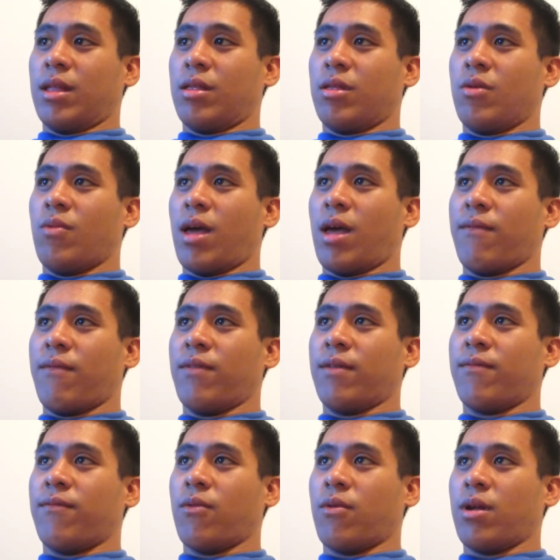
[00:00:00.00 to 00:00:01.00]
too heavy
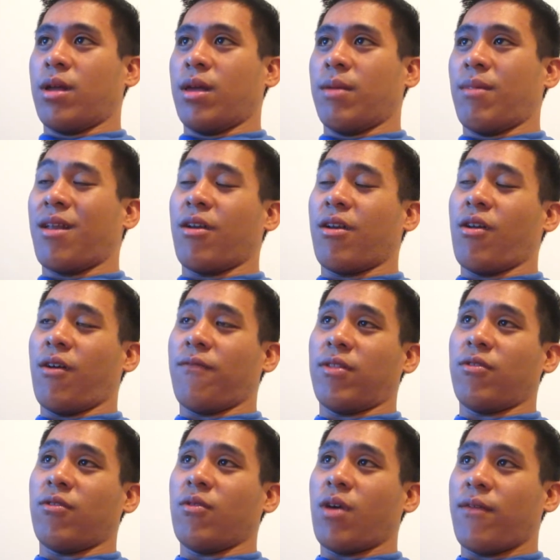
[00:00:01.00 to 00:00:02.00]
for him. I don't know if
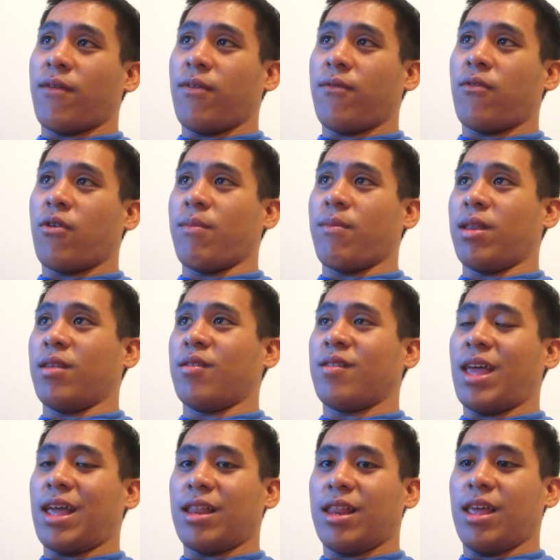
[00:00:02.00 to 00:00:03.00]
it's too heavy for him, but his
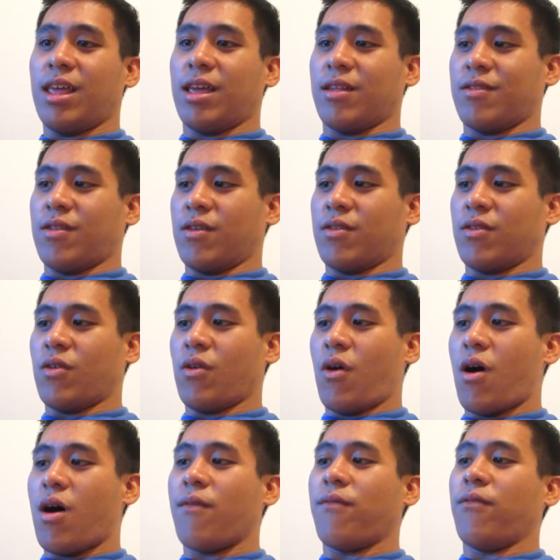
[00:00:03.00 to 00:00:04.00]
technique is just
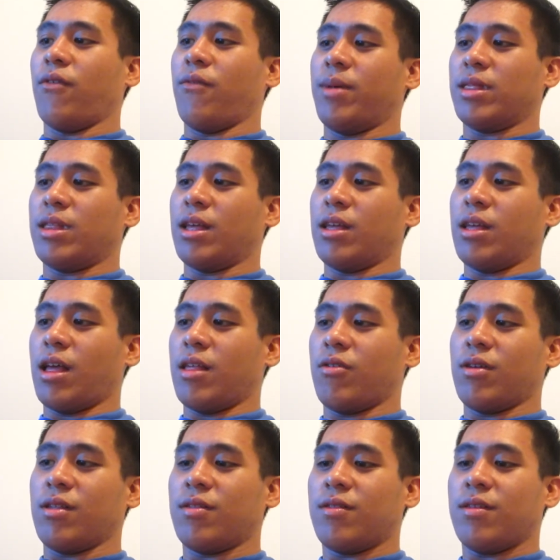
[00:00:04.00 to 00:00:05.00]
awful. But as you
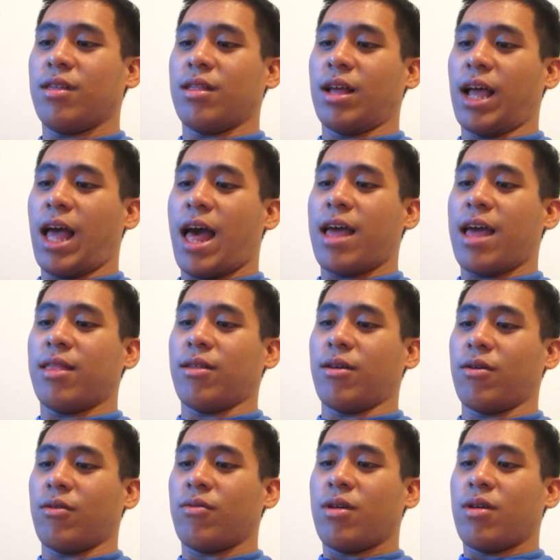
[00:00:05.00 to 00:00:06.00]
can see, the guy
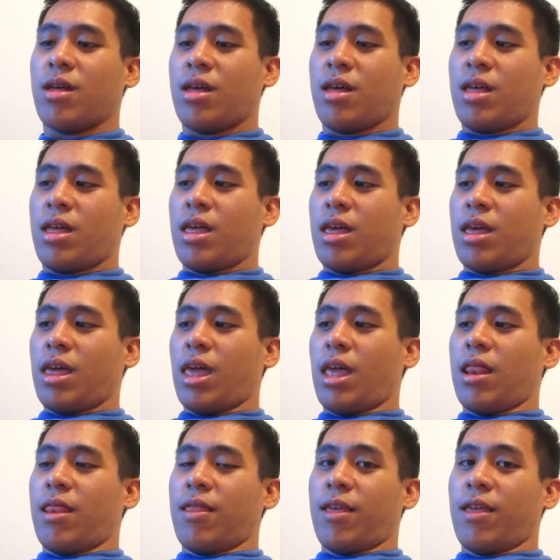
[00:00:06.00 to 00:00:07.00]
though
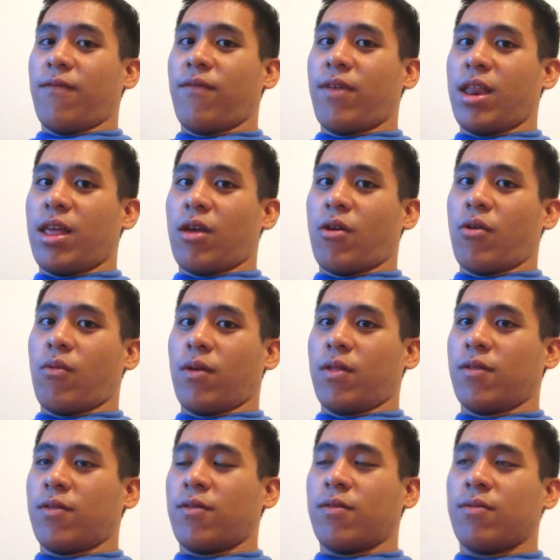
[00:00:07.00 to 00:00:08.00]
in the video
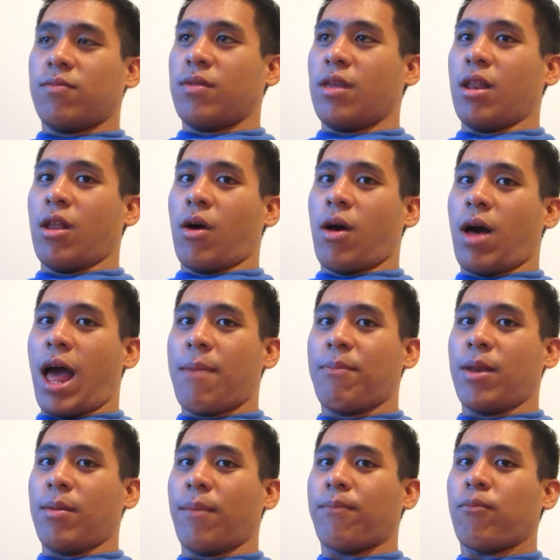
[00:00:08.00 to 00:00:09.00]
was hyping
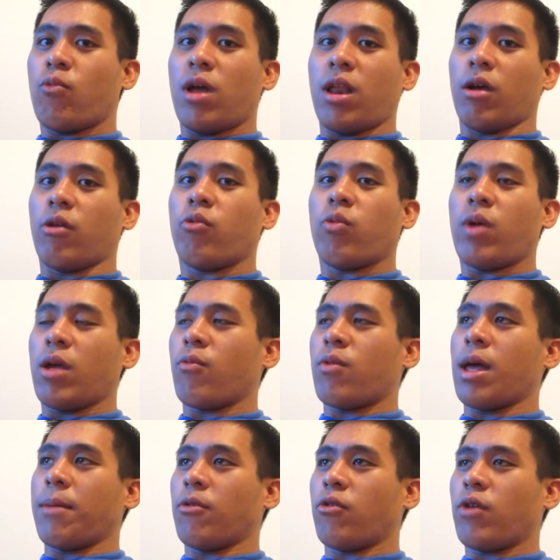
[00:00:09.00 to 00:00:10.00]
him up. What a great
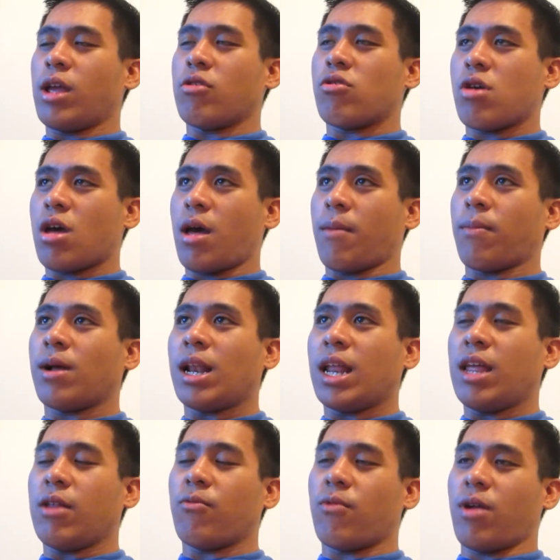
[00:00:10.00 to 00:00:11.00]
rep, great job,
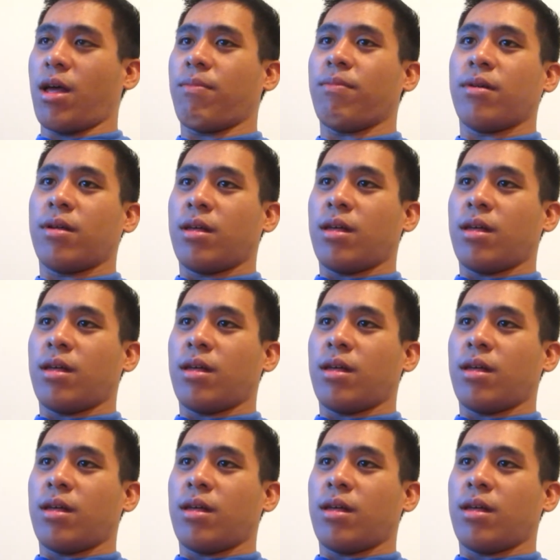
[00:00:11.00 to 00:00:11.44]
clean rep.